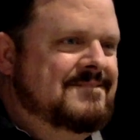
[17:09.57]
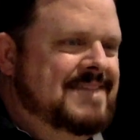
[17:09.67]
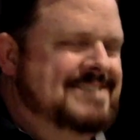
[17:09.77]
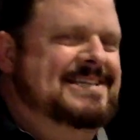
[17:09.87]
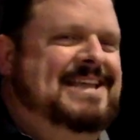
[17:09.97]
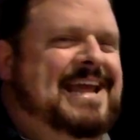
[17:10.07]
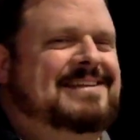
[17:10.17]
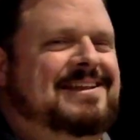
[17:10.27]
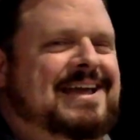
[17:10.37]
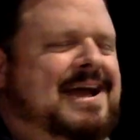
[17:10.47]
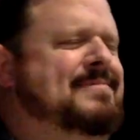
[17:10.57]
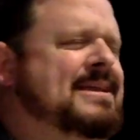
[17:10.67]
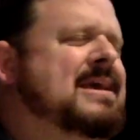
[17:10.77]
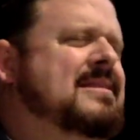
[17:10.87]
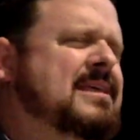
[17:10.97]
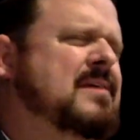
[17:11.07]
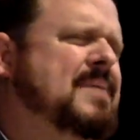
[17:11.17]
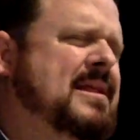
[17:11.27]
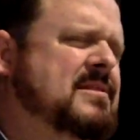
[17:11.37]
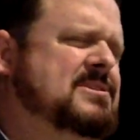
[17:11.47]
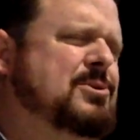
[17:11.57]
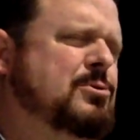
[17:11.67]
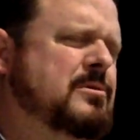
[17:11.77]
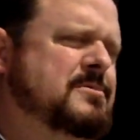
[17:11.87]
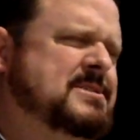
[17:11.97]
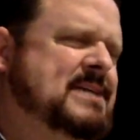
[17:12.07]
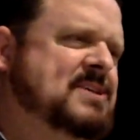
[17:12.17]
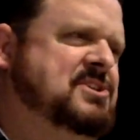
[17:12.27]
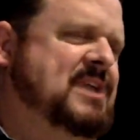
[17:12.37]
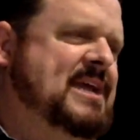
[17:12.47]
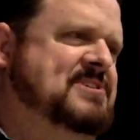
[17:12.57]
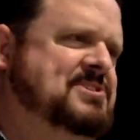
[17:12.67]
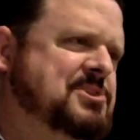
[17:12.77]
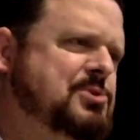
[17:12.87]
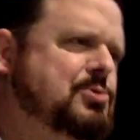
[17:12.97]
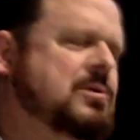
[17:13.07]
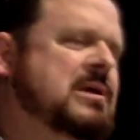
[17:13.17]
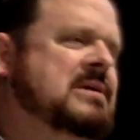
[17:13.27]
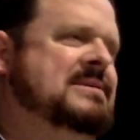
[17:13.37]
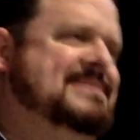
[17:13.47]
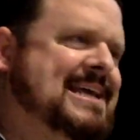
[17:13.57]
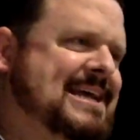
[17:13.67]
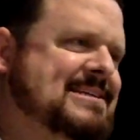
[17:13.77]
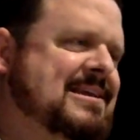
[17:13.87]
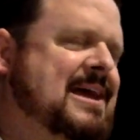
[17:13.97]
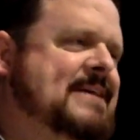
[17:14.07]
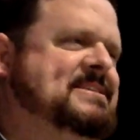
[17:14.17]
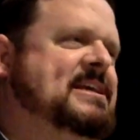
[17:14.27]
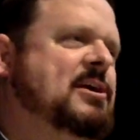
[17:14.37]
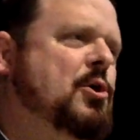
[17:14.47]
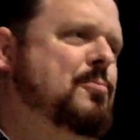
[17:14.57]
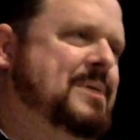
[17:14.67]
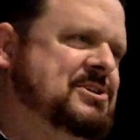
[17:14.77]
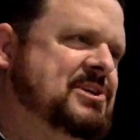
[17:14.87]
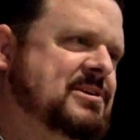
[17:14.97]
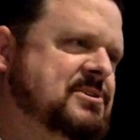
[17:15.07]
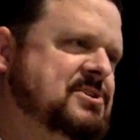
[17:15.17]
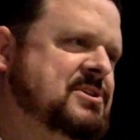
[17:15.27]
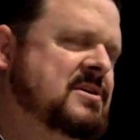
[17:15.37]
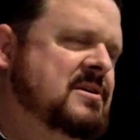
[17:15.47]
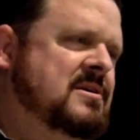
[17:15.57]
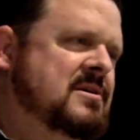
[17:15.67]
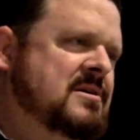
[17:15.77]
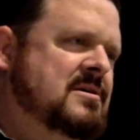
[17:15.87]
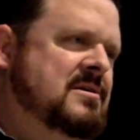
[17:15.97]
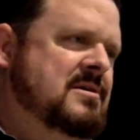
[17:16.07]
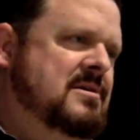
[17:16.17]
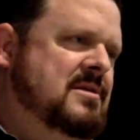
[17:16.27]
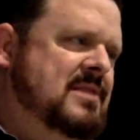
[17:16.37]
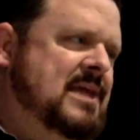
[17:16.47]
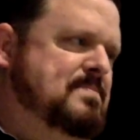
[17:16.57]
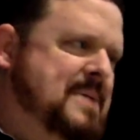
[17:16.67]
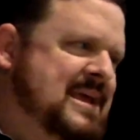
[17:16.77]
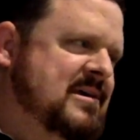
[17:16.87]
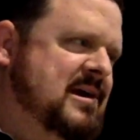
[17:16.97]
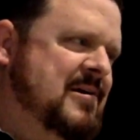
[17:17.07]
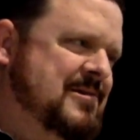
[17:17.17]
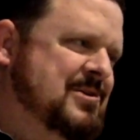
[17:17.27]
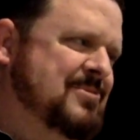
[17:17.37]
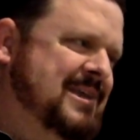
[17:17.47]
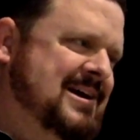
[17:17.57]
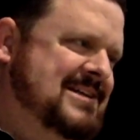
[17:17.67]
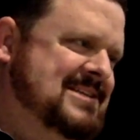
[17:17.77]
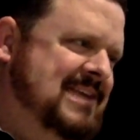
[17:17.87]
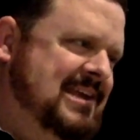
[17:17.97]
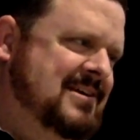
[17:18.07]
It's a tantalizing, I mean, think about it. This whole little section has two tantalizing omissions that pique our curiosity